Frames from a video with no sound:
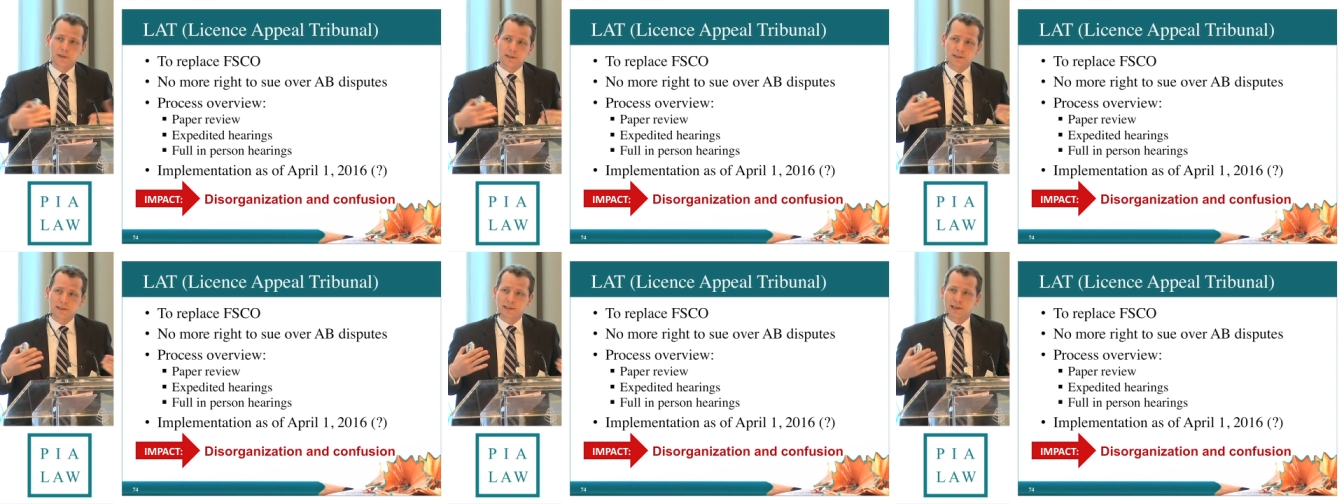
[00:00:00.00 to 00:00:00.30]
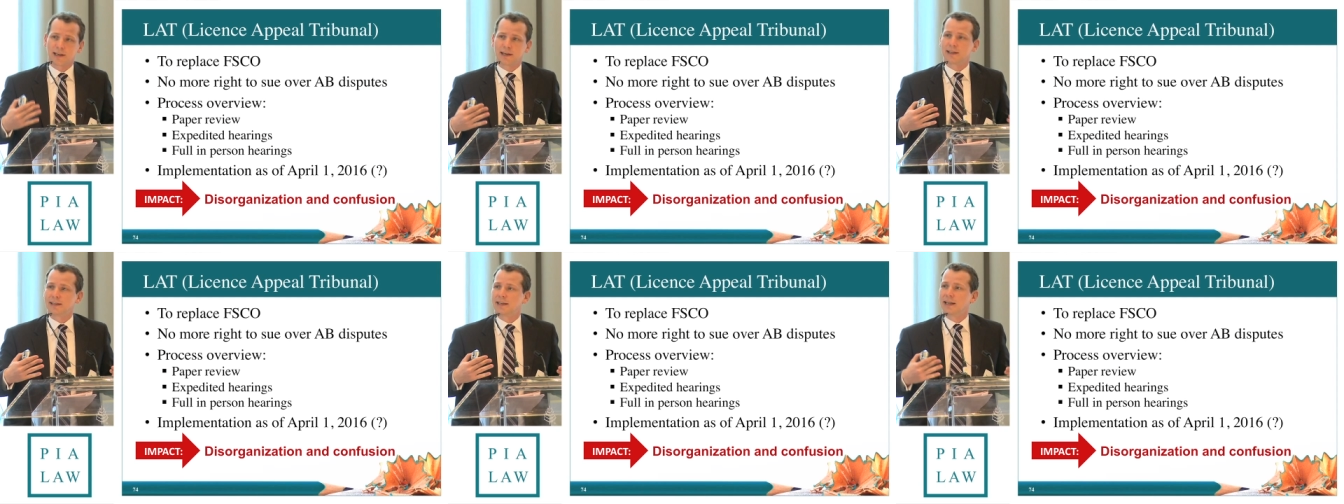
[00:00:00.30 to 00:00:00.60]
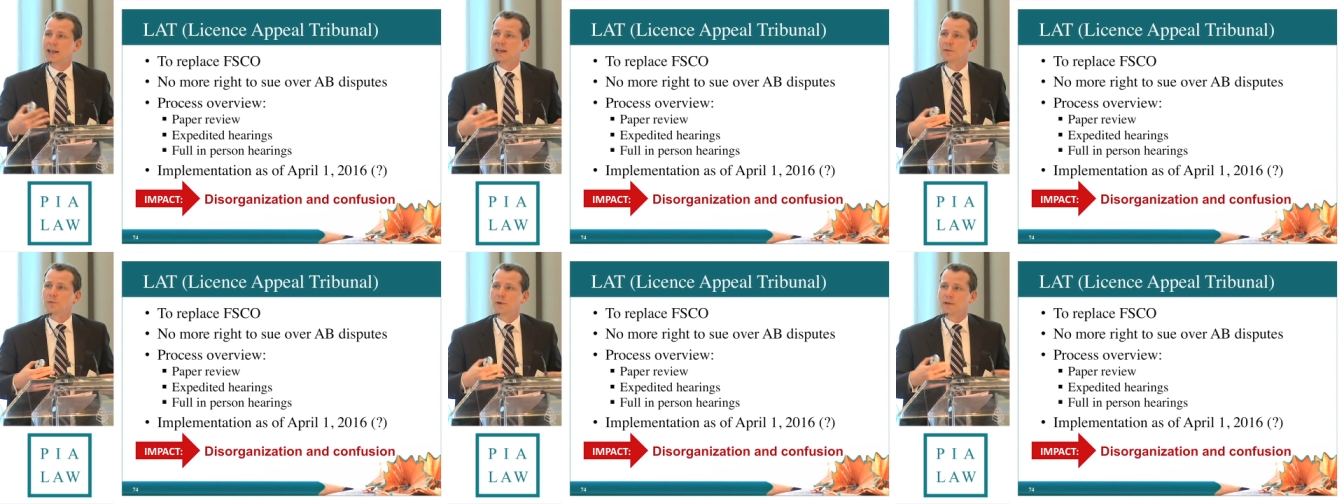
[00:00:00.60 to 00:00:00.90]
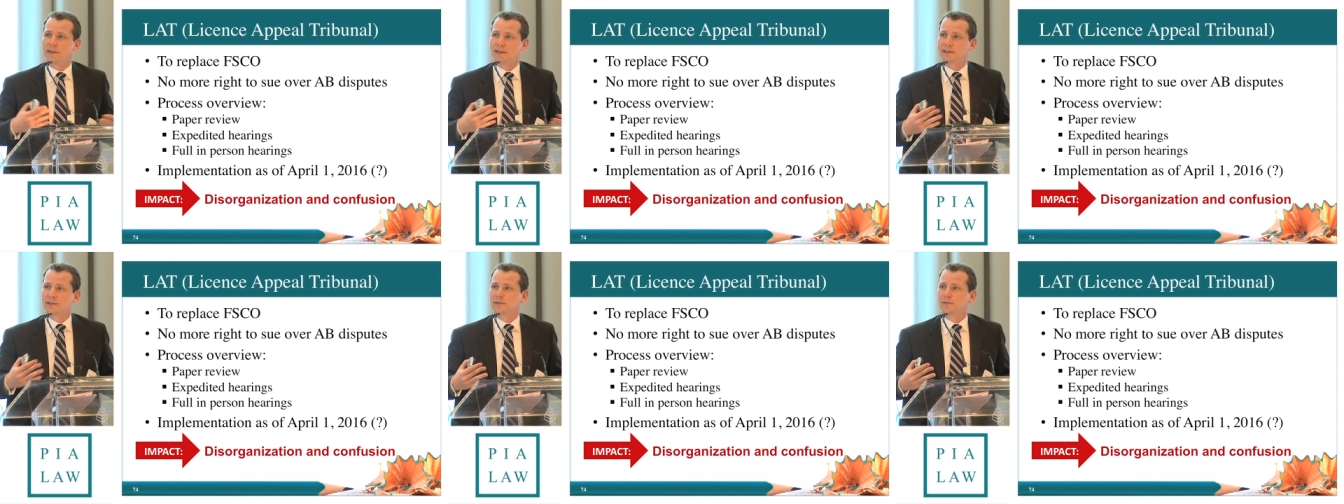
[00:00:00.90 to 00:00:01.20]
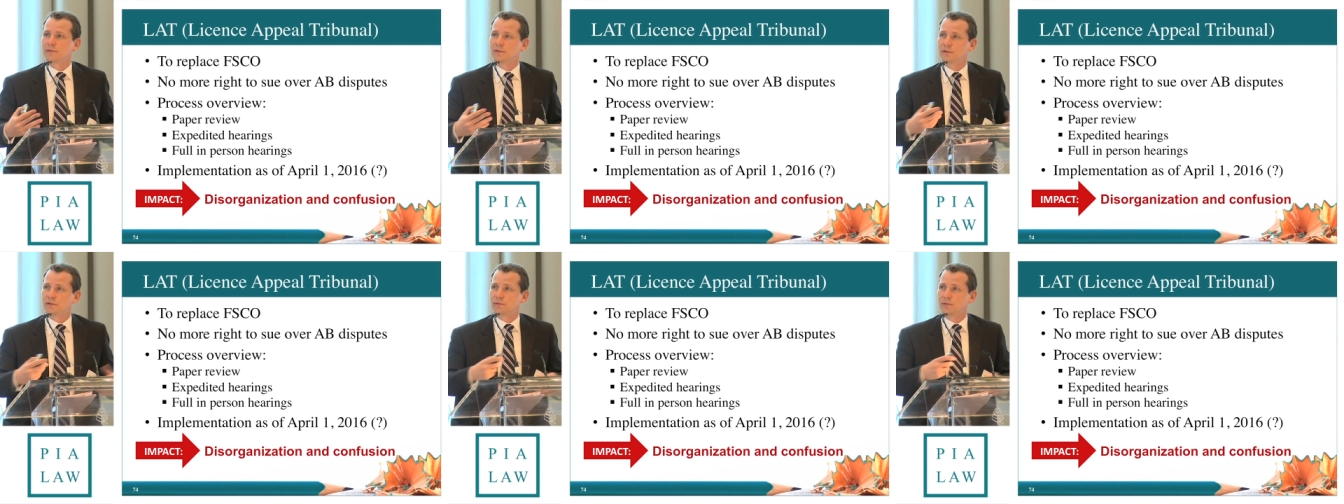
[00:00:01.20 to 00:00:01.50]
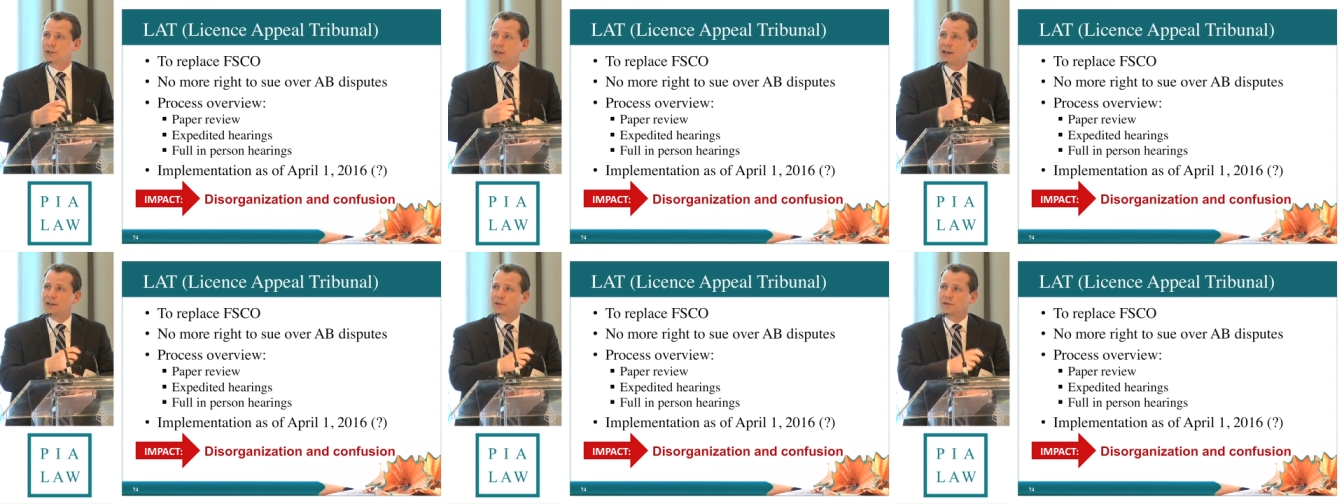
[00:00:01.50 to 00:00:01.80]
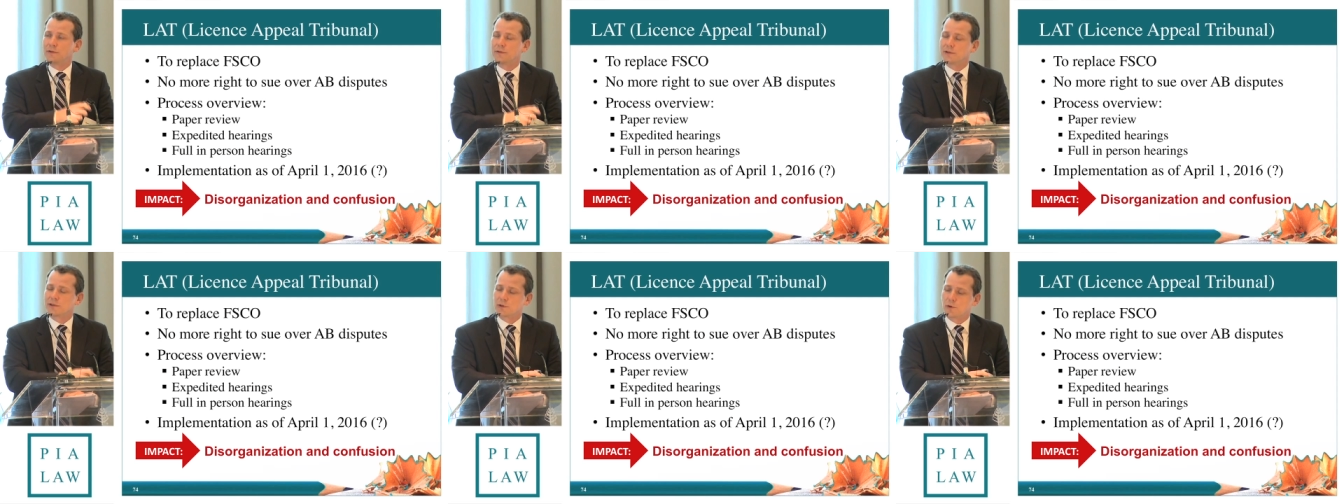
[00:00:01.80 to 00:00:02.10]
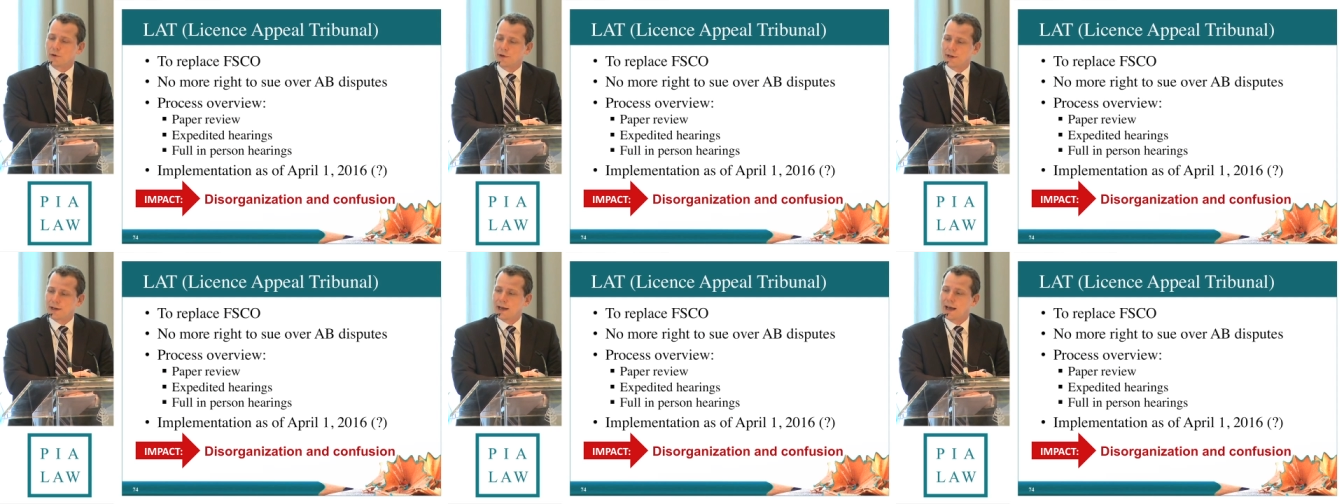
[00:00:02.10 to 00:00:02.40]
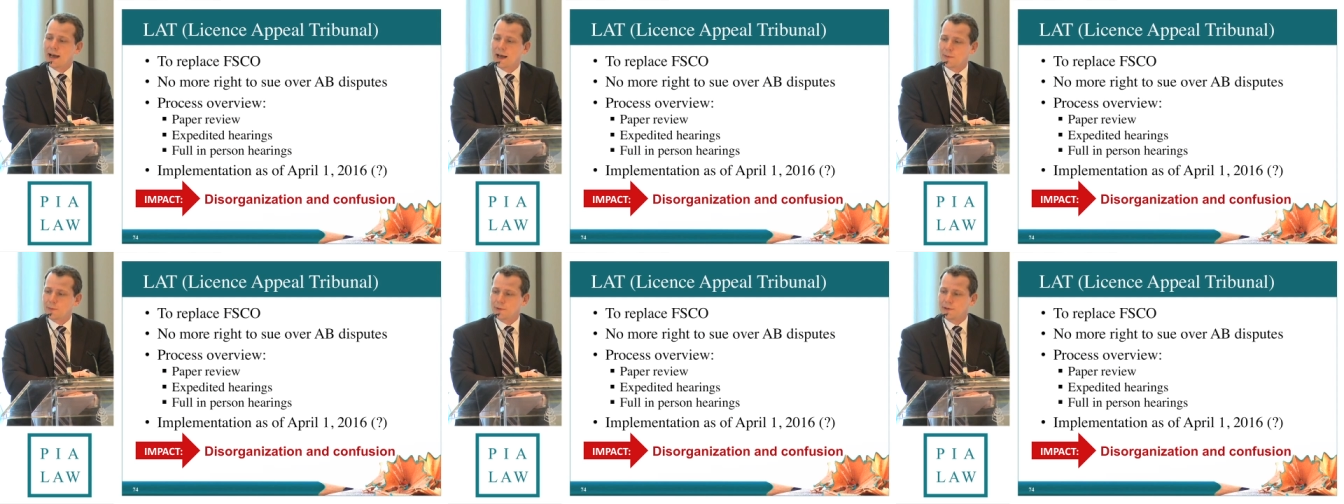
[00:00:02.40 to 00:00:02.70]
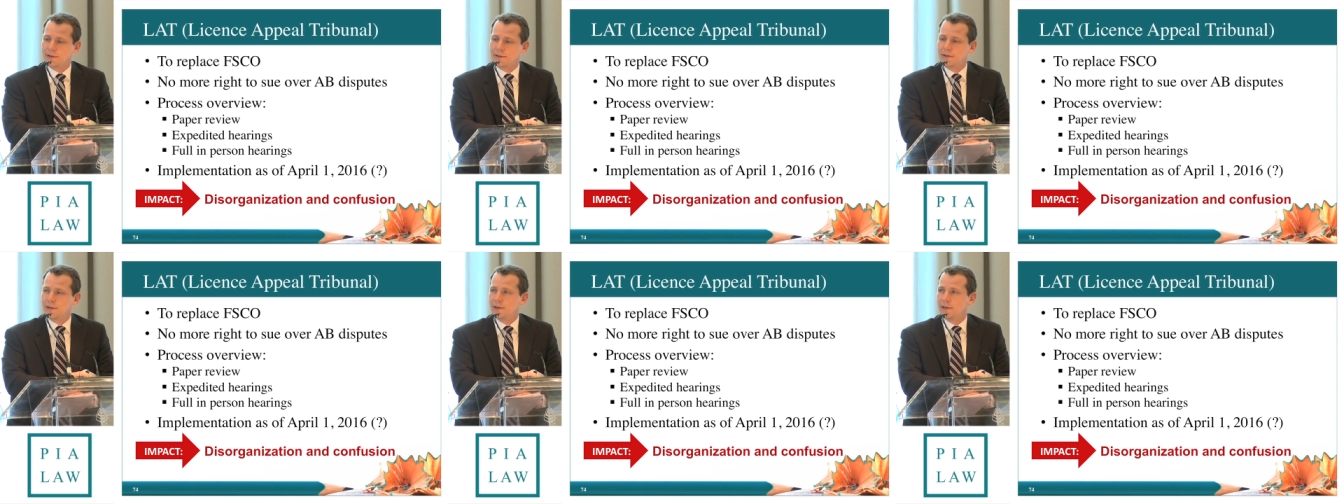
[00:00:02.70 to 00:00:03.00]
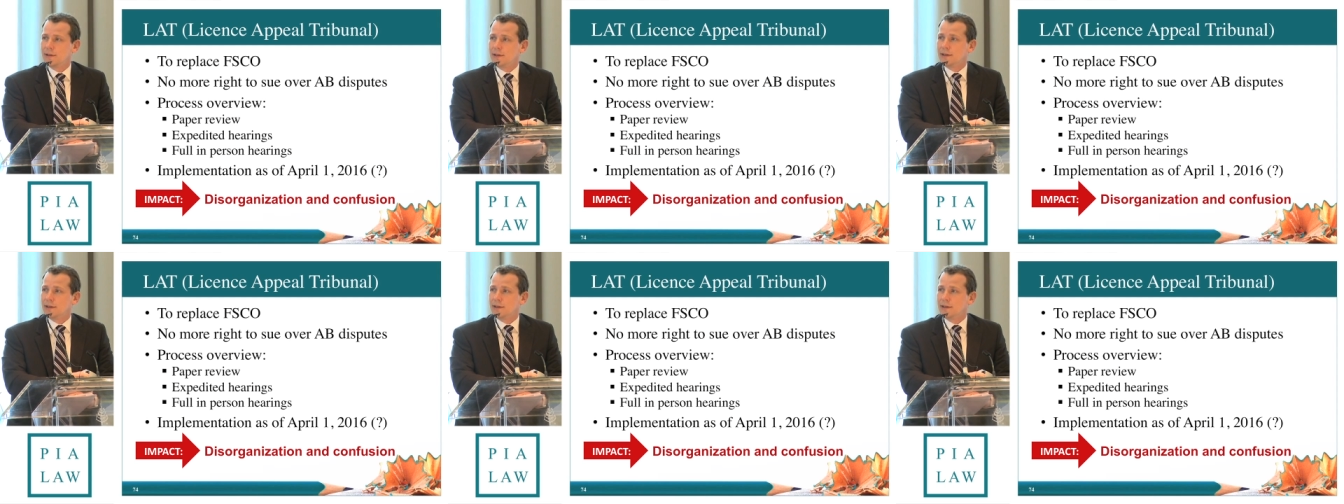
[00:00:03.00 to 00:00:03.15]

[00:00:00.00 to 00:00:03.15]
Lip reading: set a date when this changeover is going to happen.